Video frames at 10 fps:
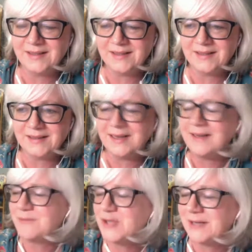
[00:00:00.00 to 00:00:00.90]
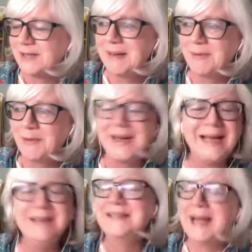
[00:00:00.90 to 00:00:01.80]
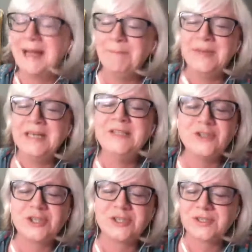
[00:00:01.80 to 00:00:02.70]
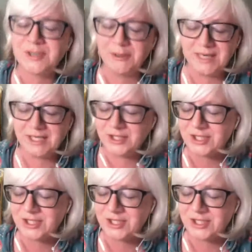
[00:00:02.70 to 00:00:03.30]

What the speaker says: I'm trying to remember what I binged so much.